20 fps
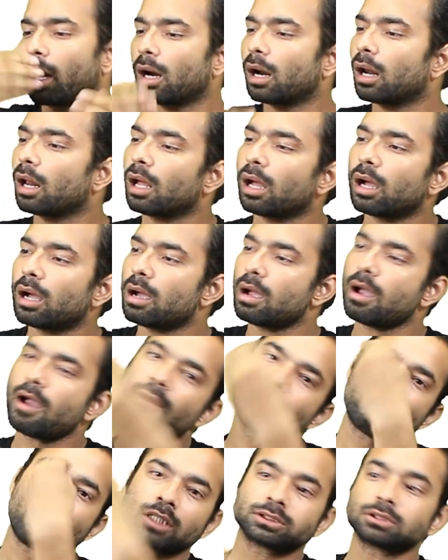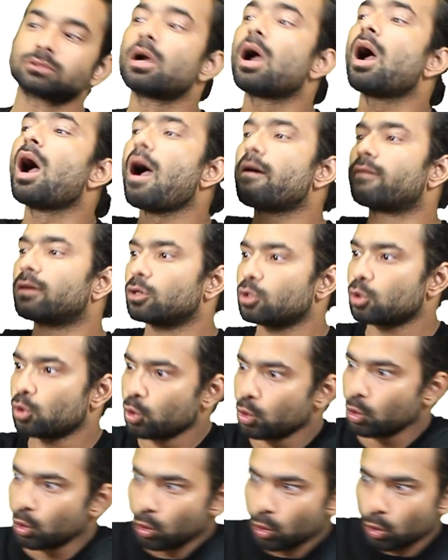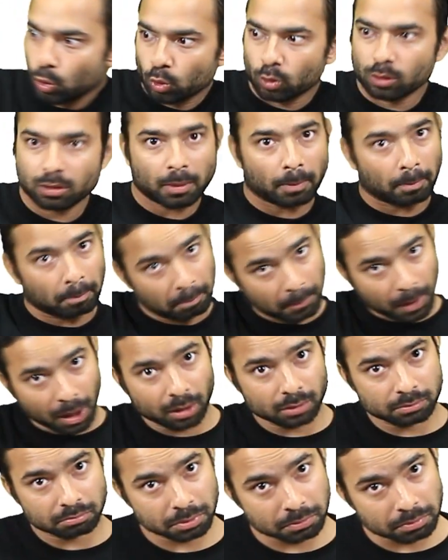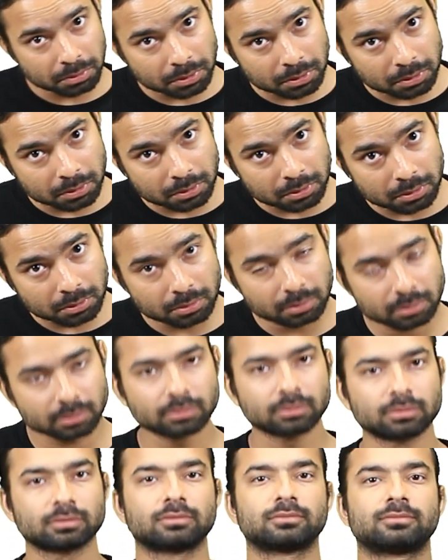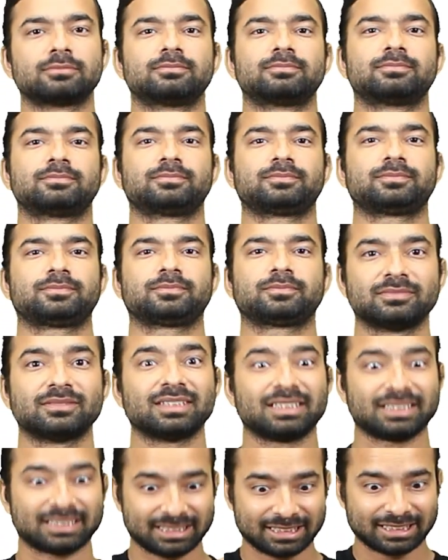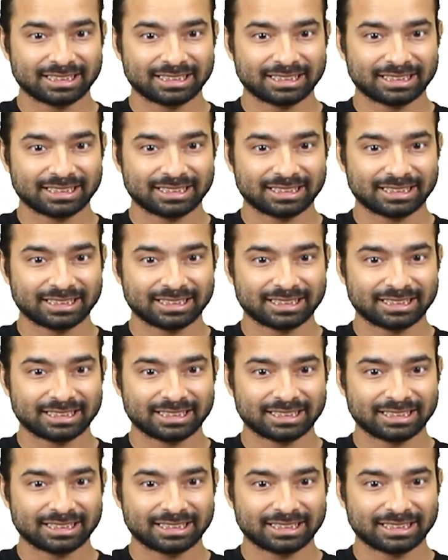Does the absorbed water go back into the water cycle, or is it now wasted?